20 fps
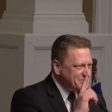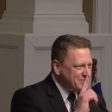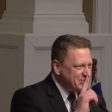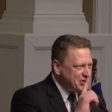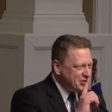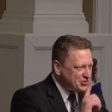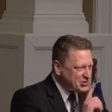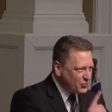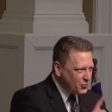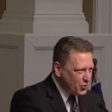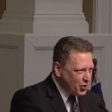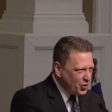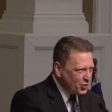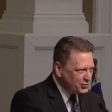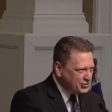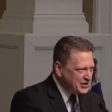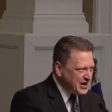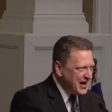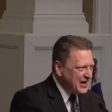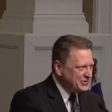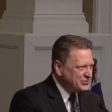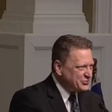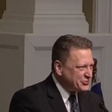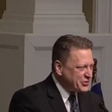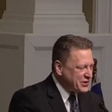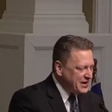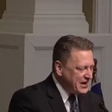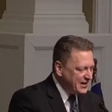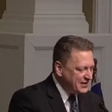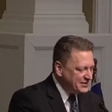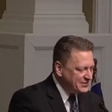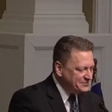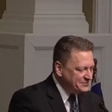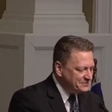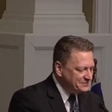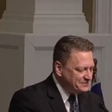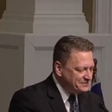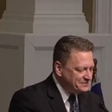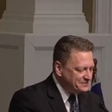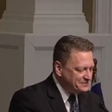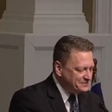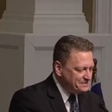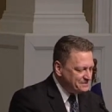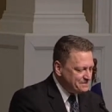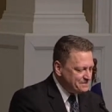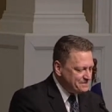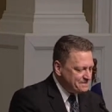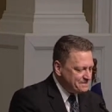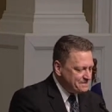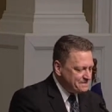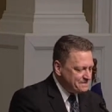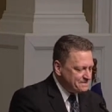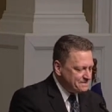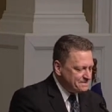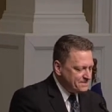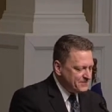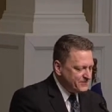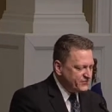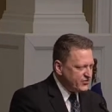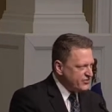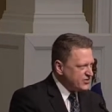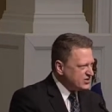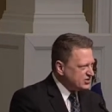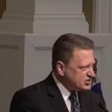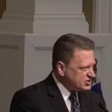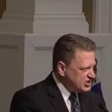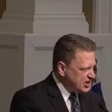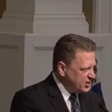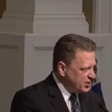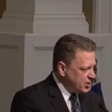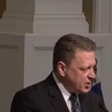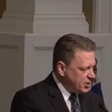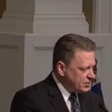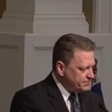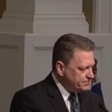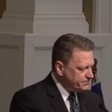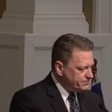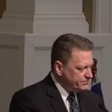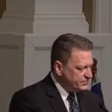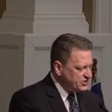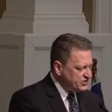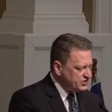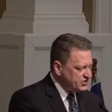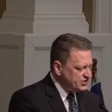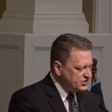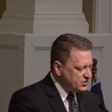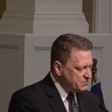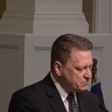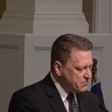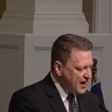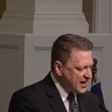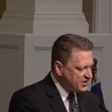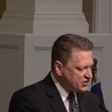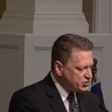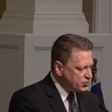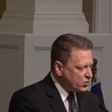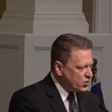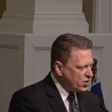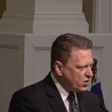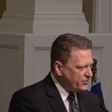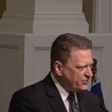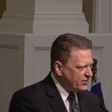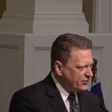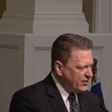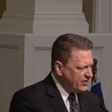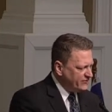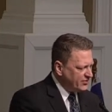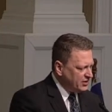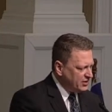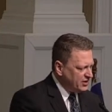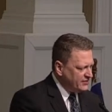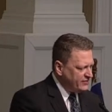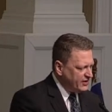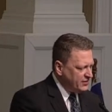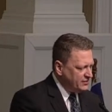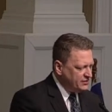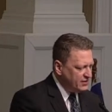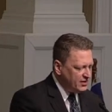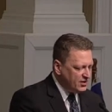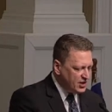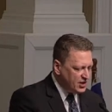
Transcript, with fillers: is the world God created. For the sinner, this is the best world they'll ever live in.